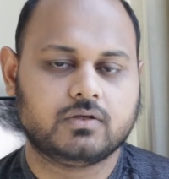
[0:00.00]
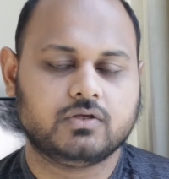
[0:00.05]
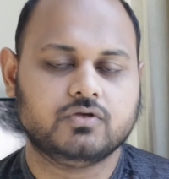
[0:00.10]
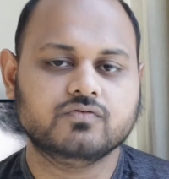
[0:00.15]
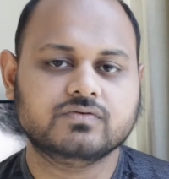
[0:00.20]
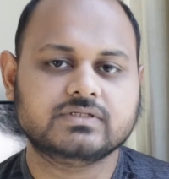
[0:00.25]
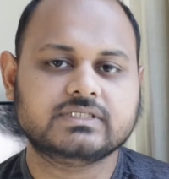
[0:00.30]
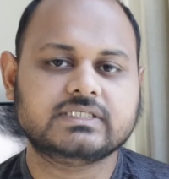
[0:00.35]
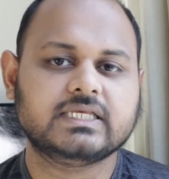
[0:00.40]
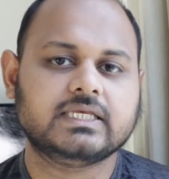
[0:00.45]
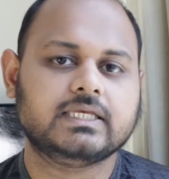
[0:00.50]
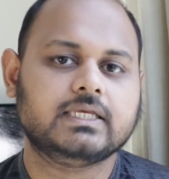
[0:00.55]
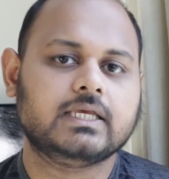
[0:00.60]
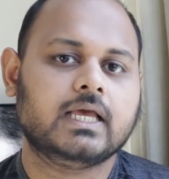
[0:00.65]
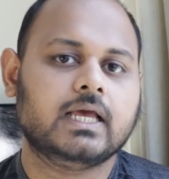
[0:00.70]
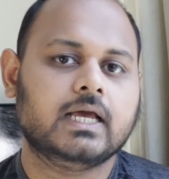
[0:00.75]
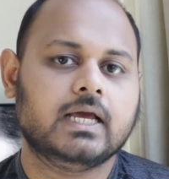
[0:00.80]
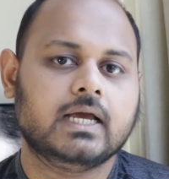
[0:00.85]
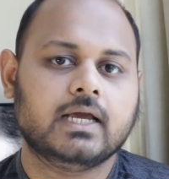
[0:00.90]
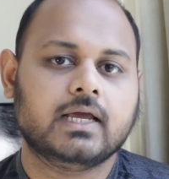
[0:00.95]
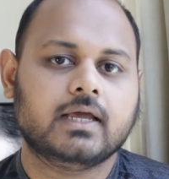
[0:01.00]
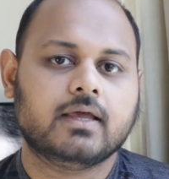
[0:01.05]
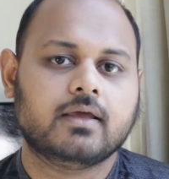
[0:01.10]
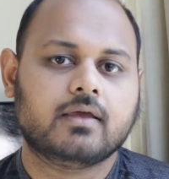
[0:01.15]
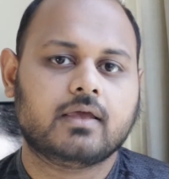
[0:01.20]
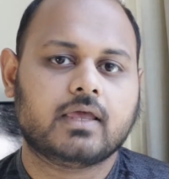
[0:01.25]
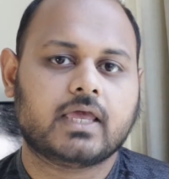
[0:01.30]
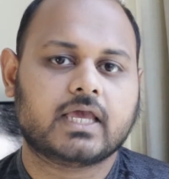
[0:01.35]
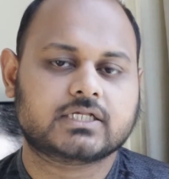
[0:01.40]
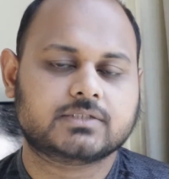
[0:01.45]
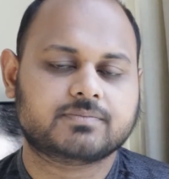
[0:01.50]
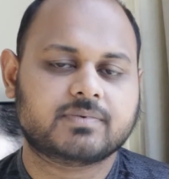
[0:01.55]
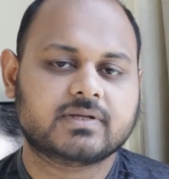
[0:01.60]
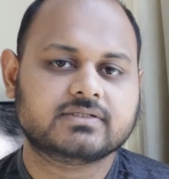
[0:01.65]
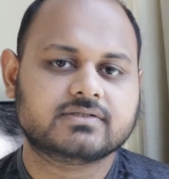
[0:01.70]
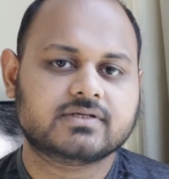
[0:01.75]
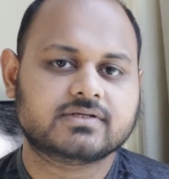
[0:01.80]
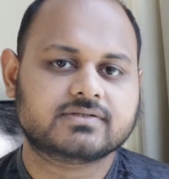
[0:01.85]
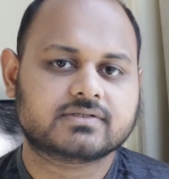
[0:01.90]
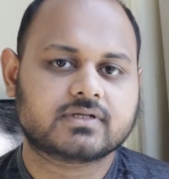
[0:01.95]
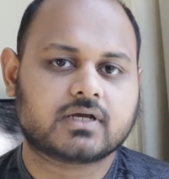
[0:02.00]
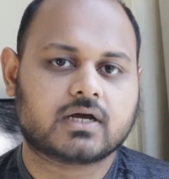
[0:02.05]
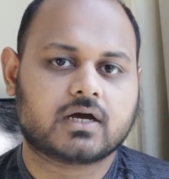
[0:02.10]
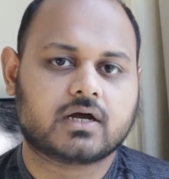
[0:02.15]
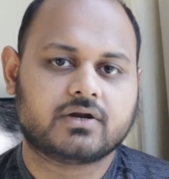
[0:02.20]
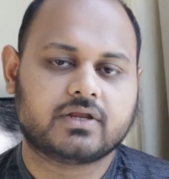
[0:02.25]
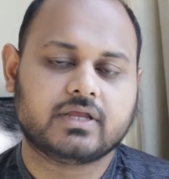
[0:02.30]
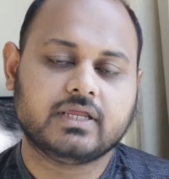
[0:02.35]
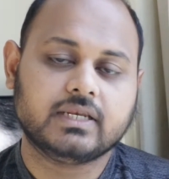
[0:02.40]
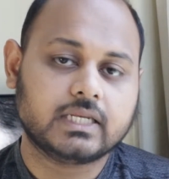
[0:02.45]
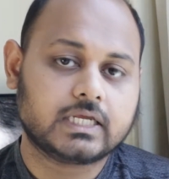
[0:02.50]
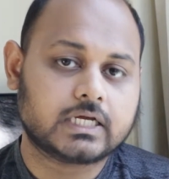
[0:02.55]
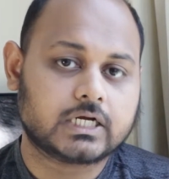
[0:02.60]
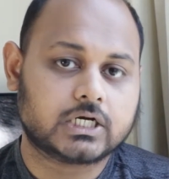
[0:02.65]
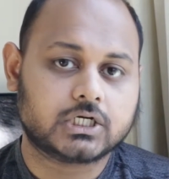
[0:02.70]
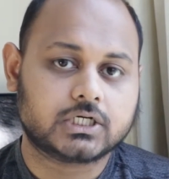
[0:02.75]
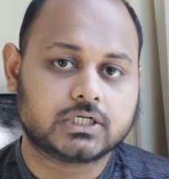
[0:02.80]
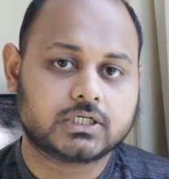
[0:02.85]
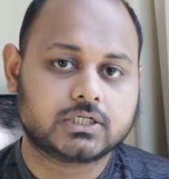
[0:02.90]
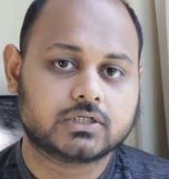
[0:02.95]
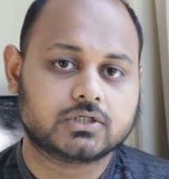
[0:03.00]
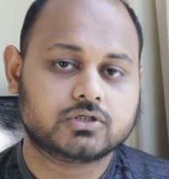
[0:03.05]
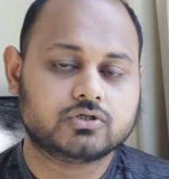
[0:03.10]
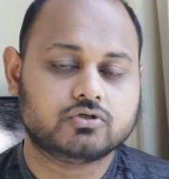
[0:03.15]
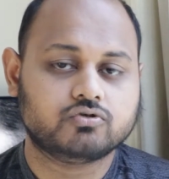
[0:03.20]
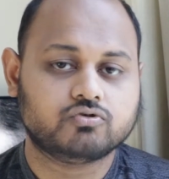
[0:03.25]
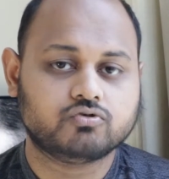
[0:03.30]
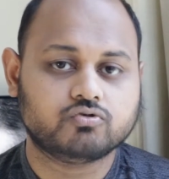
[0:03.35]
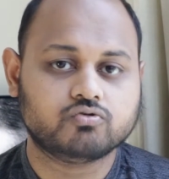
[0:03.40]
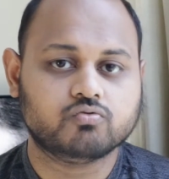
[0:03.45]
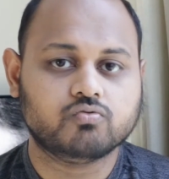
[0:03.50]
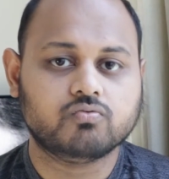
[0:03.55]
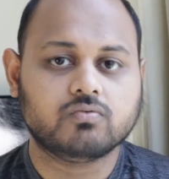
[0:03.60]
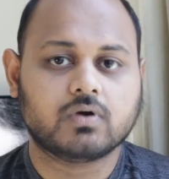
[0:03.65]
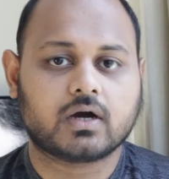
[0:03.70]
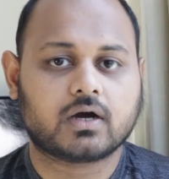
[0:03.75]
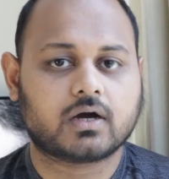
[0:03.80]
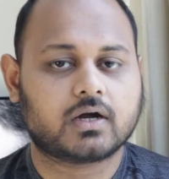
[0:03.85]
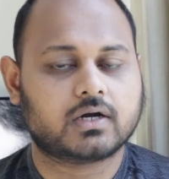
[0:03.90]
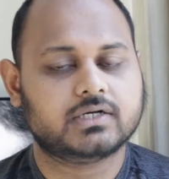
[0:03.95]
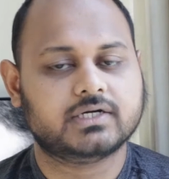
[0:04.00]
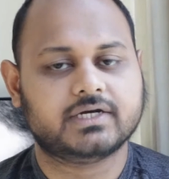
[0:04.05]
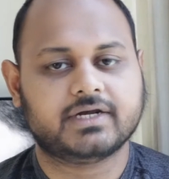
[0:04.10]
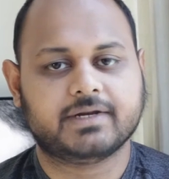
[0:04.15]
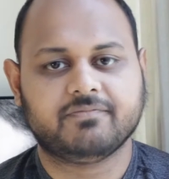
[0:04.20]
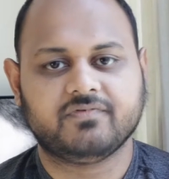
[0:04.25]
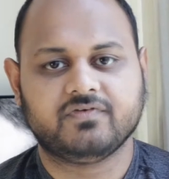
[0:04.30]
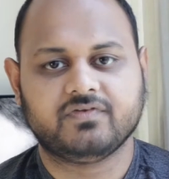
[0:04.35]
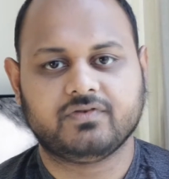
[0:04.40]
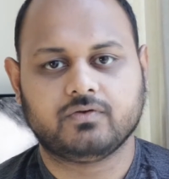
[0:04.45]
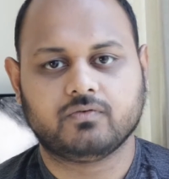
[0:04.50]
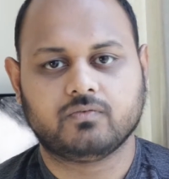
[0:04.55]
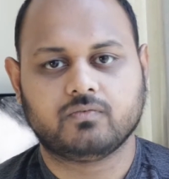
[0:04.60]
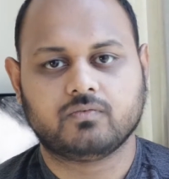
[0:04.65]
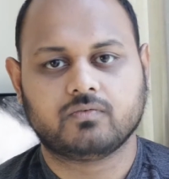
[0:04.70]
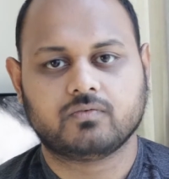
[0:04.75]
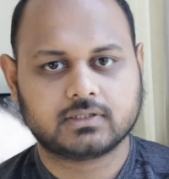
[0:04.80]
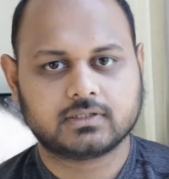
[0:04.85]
You see, expenses are incurred to earn revenue.